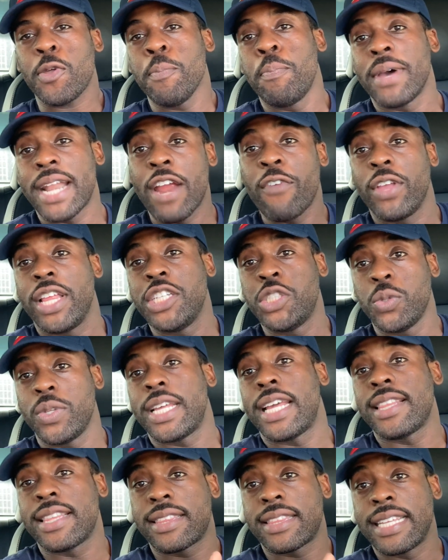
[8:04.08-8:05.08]
But I really do
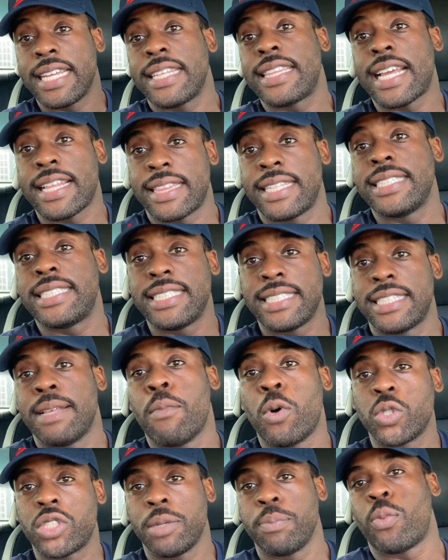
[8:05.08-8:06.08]
then think that this is the
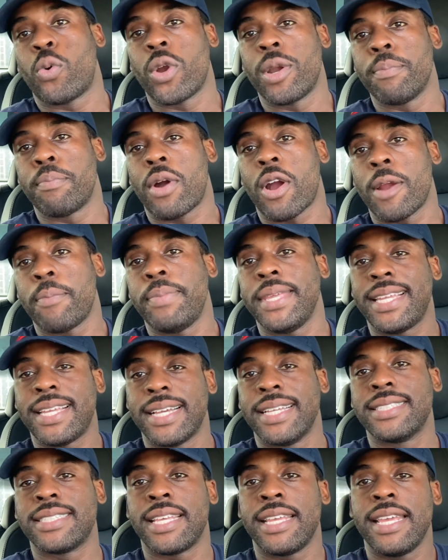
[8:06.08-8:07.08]
most important part,
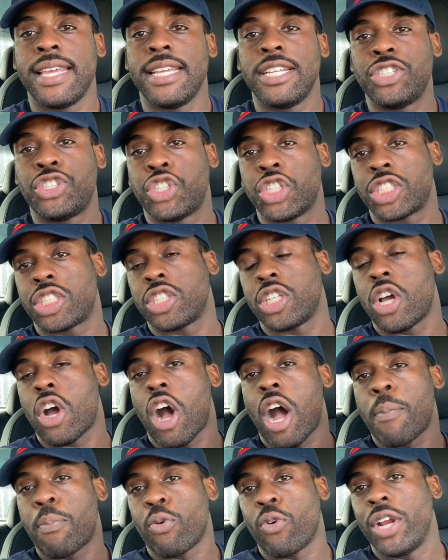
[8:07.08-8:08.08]
because just
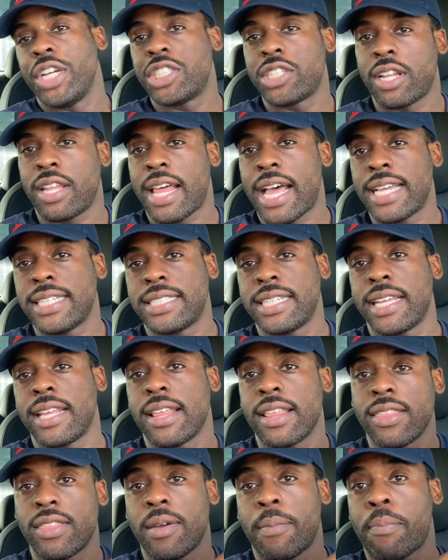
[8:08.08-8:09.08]
operationalizing
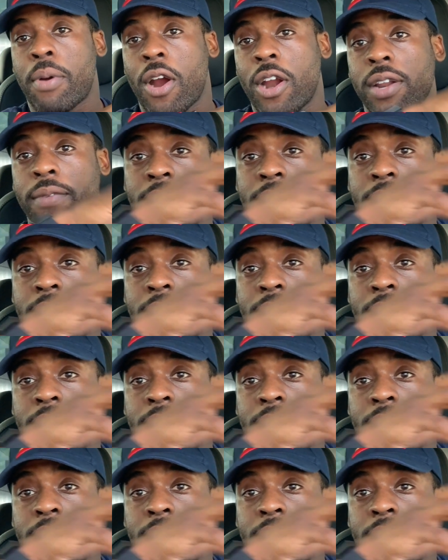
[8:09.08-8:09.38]
the part